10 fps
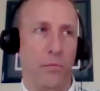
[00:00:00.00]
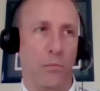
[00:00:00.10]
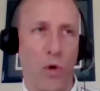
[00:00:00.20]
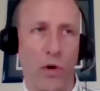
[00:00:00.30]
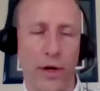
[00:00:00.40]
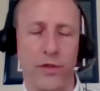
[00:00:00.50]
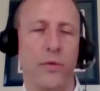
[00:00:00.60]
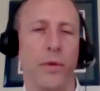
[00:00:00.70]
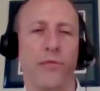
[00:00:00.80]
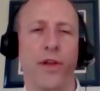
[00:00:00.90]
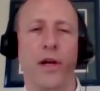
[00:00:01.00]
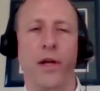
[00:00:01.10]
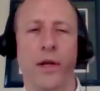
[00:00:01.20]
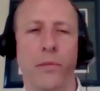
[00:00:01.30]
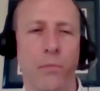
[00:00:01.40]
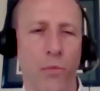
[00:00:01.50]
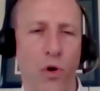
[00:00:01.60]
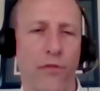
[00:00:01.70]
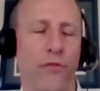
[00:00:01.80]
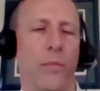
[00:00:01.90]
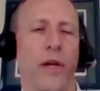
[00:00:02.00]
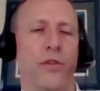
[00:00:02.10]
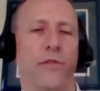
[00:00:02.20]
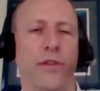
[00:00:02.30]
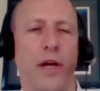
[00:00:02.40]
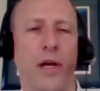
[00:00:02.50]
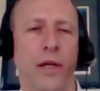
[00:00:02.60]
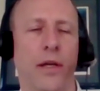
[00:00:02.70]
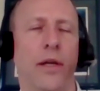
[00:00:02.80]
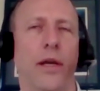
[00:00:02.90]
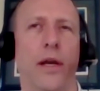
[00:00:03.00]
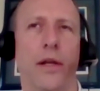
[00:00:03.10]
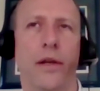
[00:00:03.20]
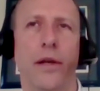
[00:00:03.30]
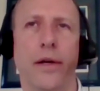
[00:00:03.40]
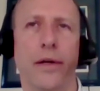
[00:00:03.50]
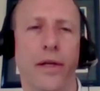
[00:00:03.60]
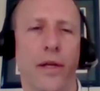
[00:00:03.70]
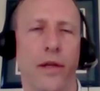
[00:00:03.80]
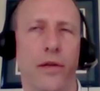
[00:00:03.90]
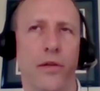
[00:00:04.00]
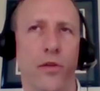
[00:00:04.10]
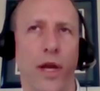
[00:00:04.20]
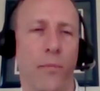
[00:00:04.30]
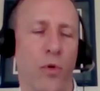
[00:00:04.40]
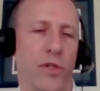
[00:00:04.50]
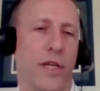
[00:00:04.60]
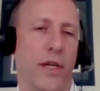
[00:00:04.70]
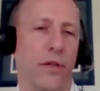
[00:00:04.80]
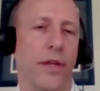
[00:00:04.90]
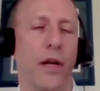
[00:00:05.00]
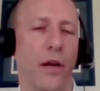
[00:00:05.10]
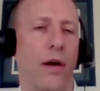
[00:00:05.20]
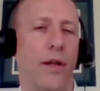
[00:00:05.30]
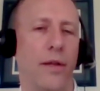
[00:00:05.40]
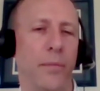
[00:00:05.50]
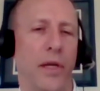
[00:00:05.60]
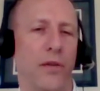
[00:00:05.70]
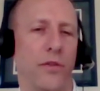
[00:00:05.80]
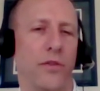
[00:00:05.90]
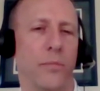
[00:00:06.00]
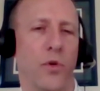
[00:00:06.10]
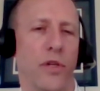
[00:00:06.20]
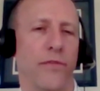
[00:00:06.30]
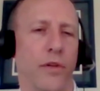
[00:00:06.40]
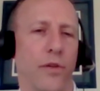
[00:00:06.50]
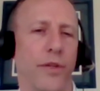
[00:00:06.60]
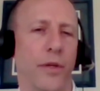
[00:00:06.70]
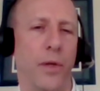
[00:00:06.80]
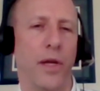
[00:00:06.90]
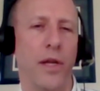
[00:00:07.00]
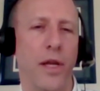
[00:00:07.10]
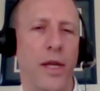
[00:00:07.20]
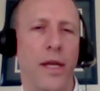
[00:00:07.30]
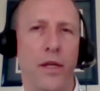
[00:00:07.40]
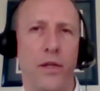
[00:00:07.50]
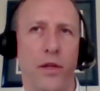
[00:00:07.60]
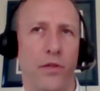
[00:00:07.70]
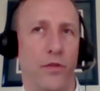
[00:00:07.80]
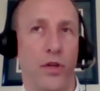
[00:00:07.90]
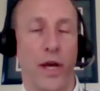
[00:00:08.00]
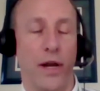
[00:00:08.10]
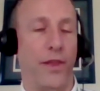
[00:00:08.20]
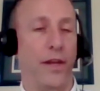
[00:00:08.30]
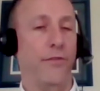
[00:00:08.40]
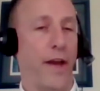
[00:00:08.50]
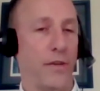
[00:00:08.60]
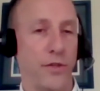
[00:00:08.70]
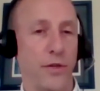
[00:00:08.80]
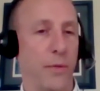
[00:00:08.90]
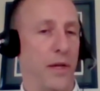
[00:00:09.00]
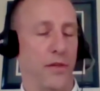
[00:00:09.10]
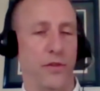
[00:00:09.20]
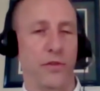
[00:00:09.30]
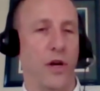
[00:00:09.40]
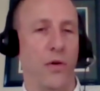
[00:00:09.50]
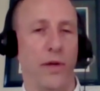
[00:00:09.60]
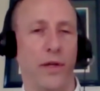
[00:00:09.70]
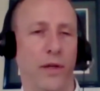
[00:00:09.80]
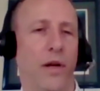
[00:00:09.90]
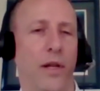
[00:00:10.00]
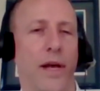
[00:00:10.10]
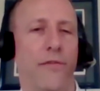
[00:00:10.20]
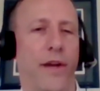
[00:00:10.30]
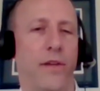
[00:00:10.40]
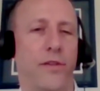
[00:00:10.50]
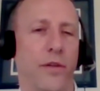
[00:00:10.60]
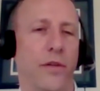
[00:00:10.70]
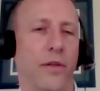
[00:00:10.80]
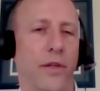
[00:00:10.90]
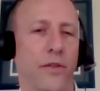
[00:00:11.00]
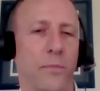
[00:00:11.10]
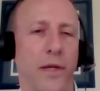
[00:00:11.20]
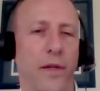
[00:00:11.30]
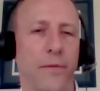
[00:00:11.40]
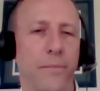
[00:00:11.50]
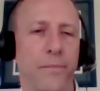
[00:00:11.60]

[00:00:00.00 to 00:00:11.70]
more instrument flying, more formation flying, and uh, and you got more skilled at it all because it's a more difficult airplane. You you got to think faster because it's going a lot faster in speed.